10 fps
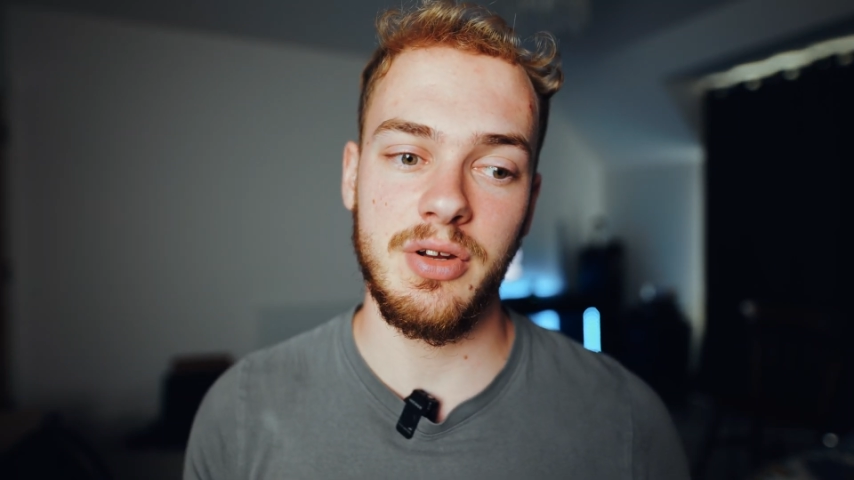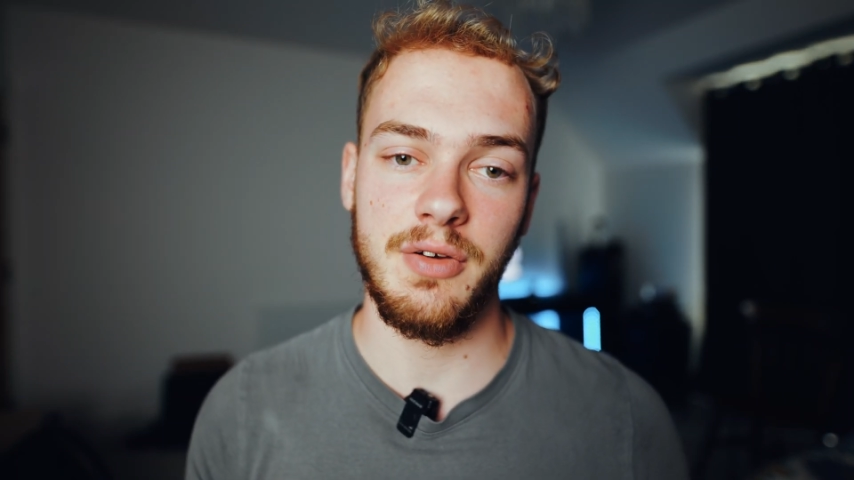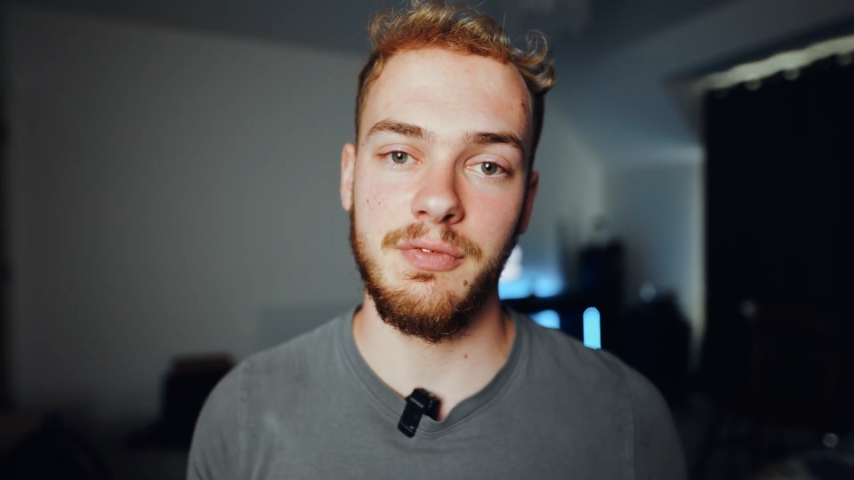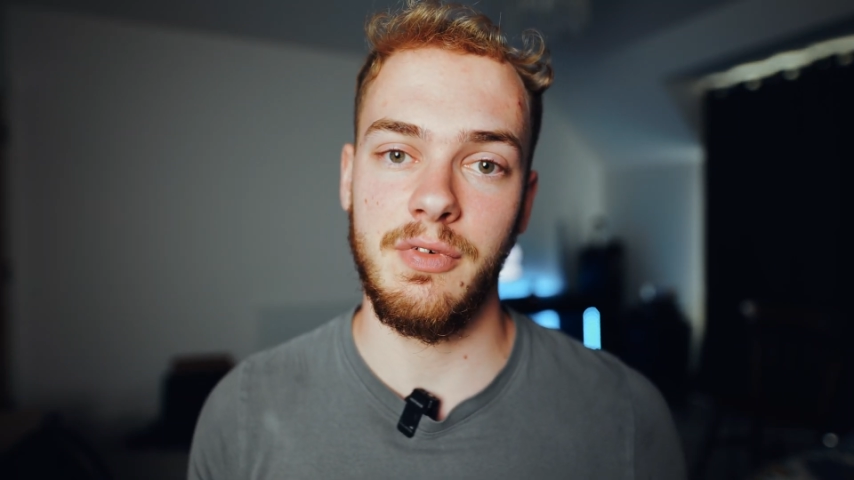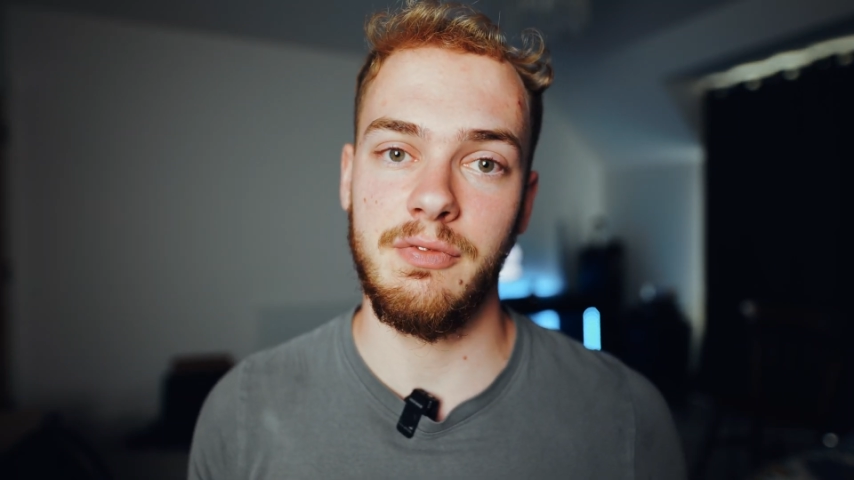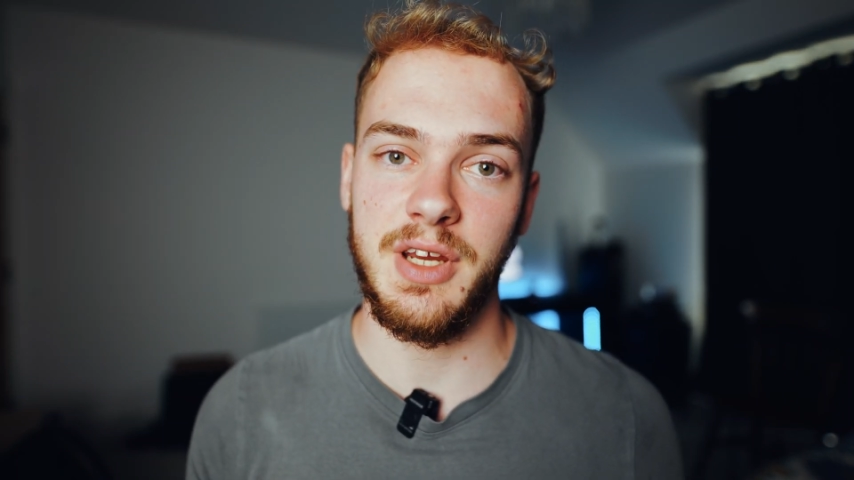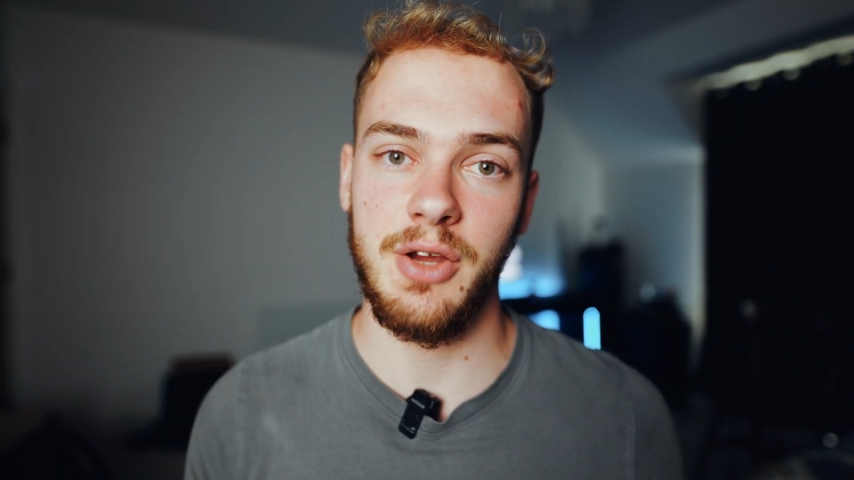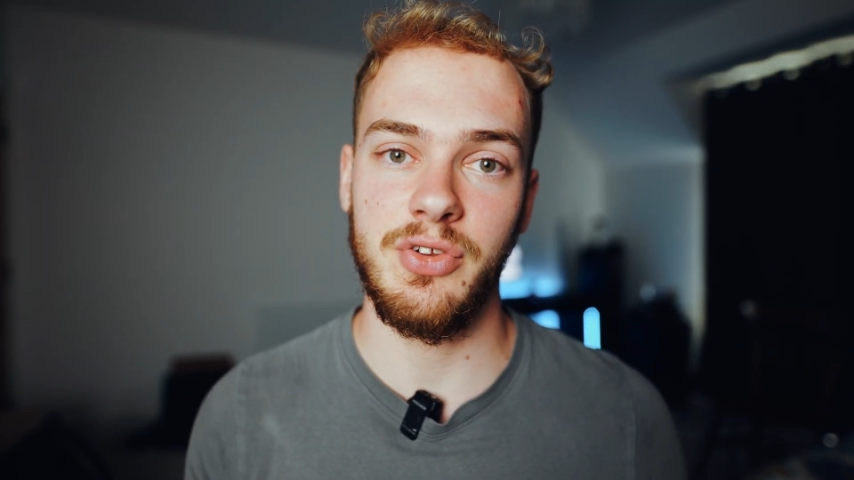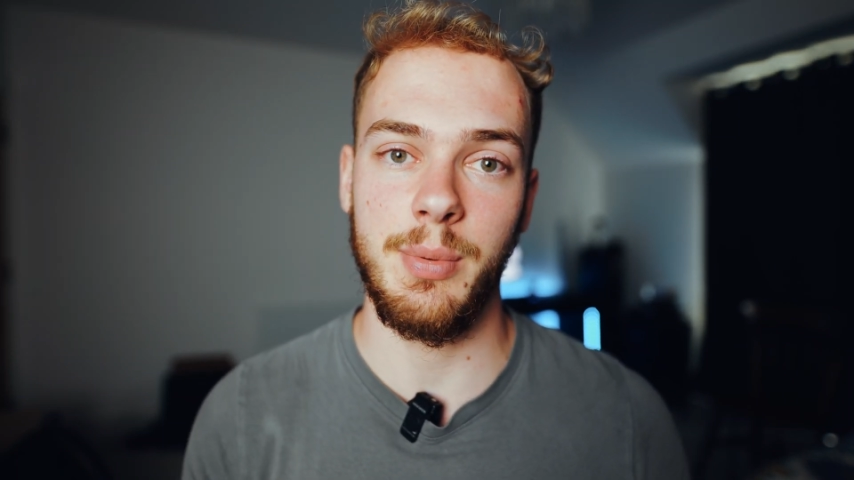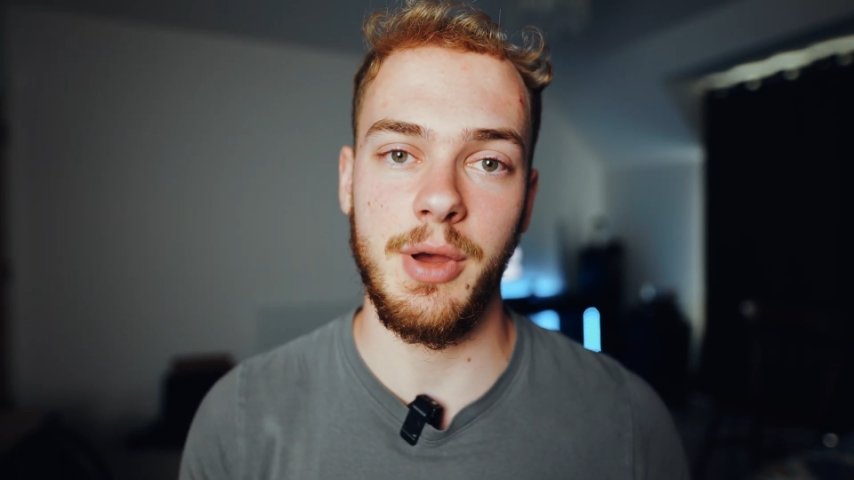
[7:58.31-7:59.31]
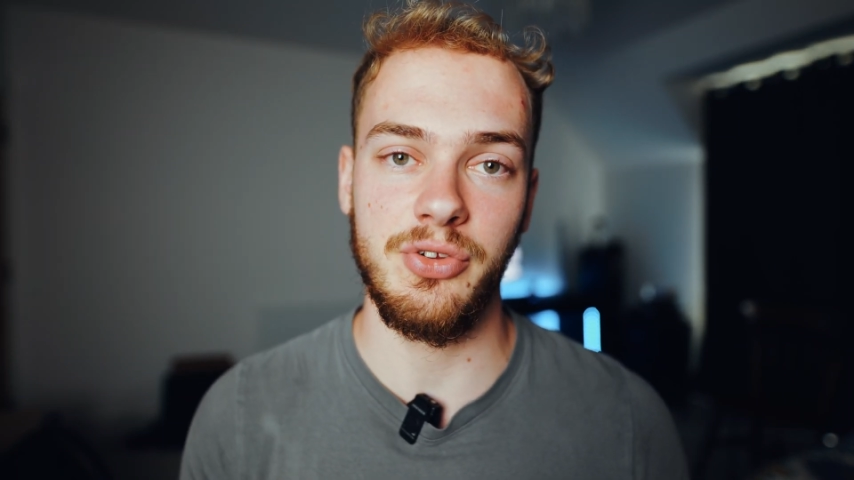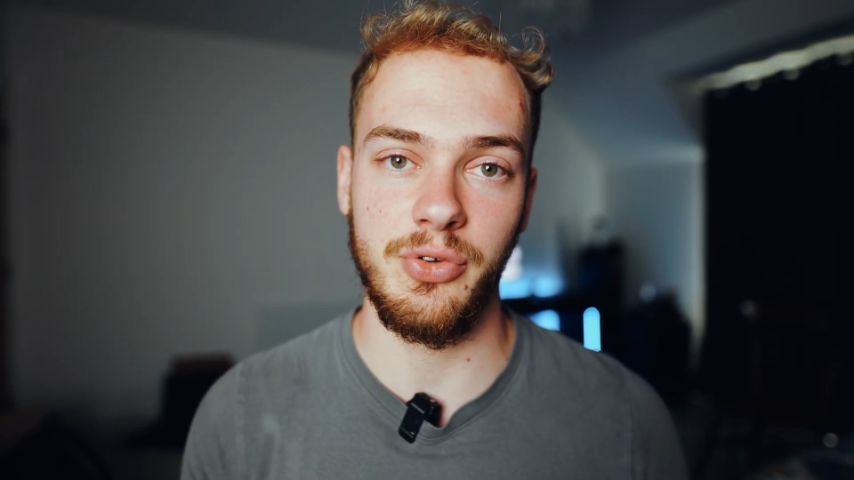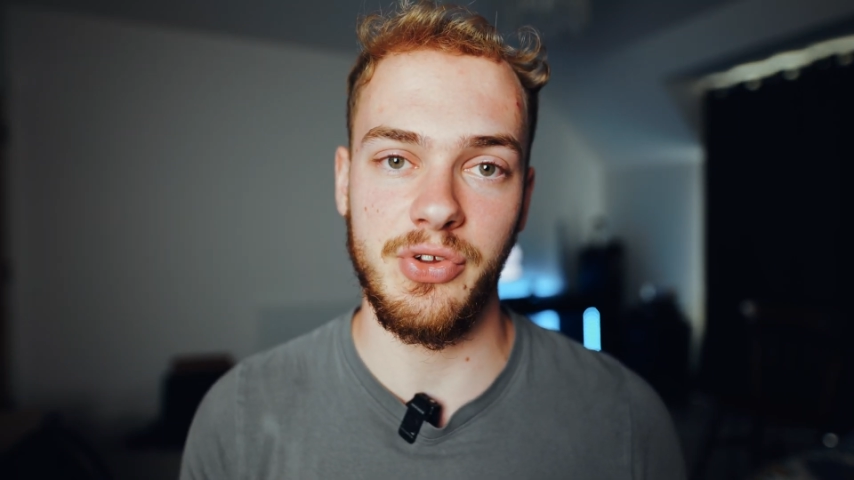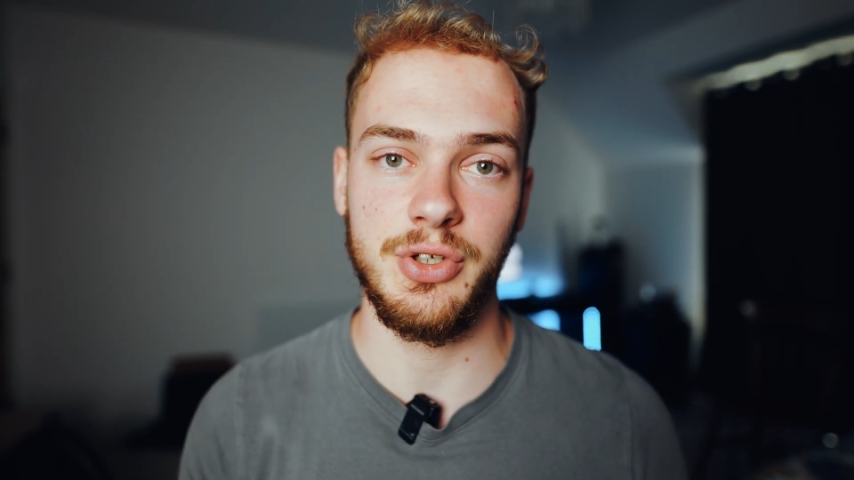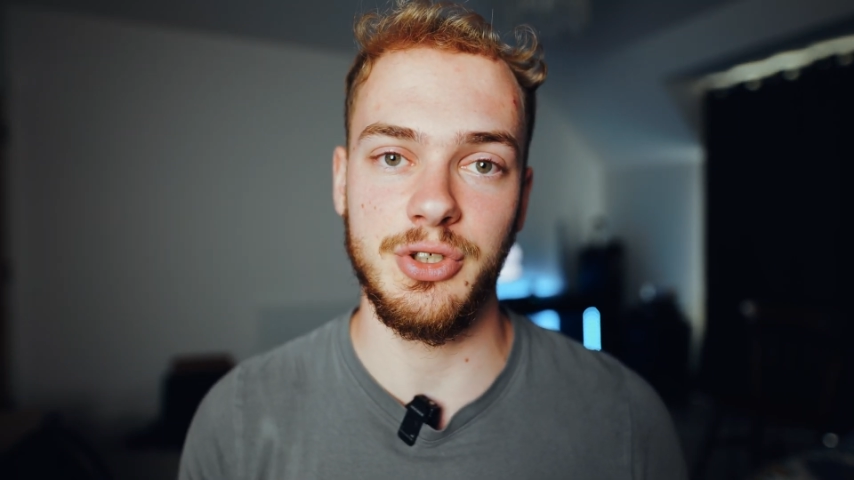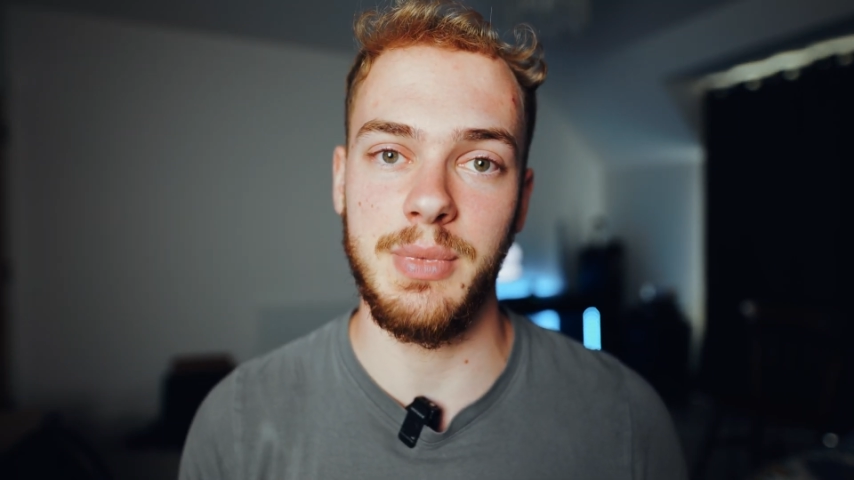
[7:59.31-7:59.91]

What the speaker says: enough videos to post on social